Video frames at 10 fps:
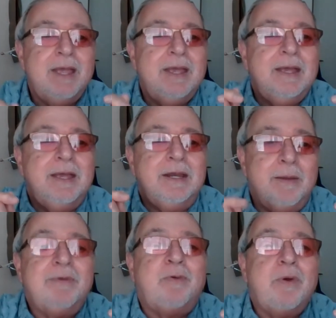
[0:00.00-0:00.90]
Number
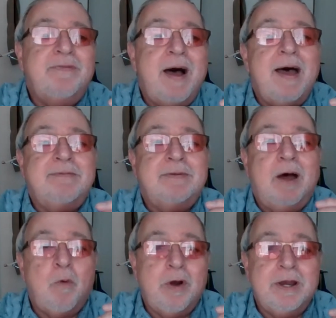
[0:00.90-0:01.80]
45
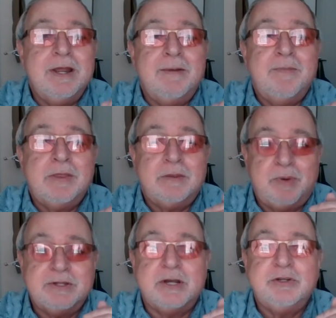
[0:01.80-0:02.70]
awarded him the
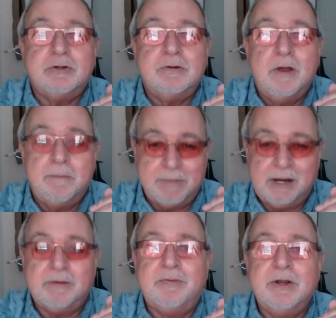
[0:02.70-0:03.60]
Presidential Medal of
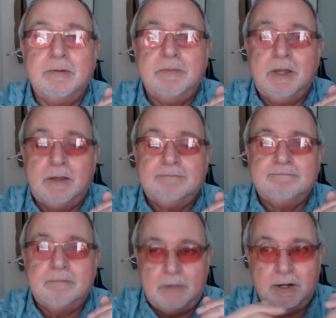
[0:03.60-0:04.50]
Freedom
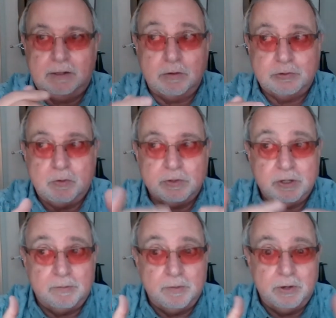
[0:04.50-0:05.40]
in a closed-door
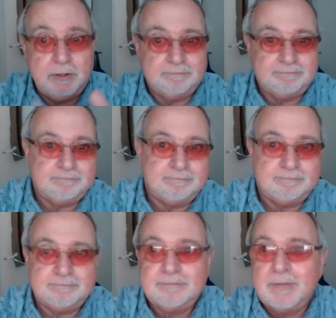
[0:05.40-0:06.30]
ceremony.
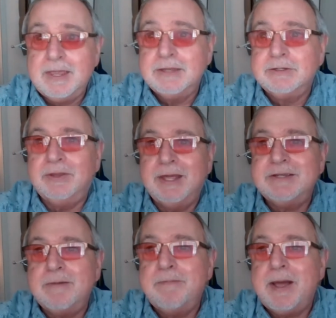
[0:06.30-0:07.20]
So that's our
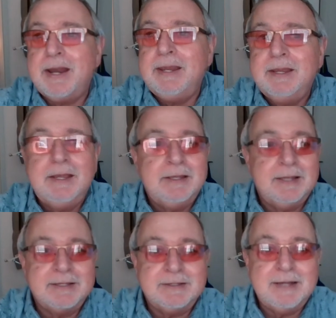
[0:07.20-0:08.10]
buddy, that's our
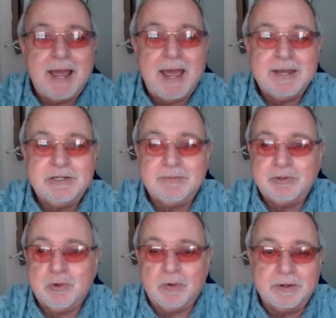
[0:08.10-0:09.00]
guy, Jim
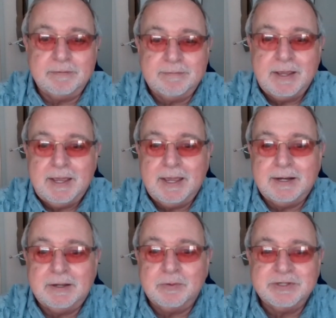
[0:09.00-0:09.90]
Jordan, and we'll
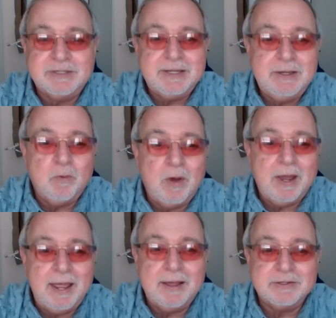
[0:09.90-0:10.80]
see what
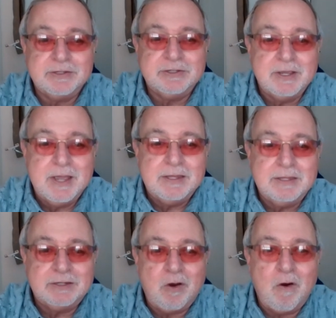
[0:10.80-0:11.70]
else the
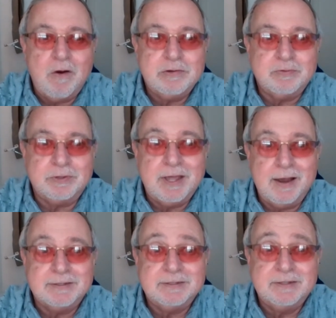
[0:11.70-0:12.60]
cards will tell
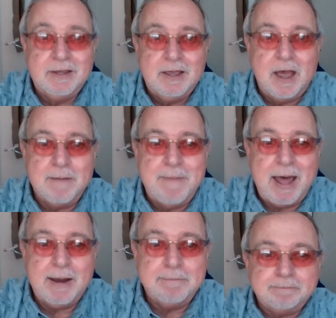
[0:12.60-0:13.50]
us about him. The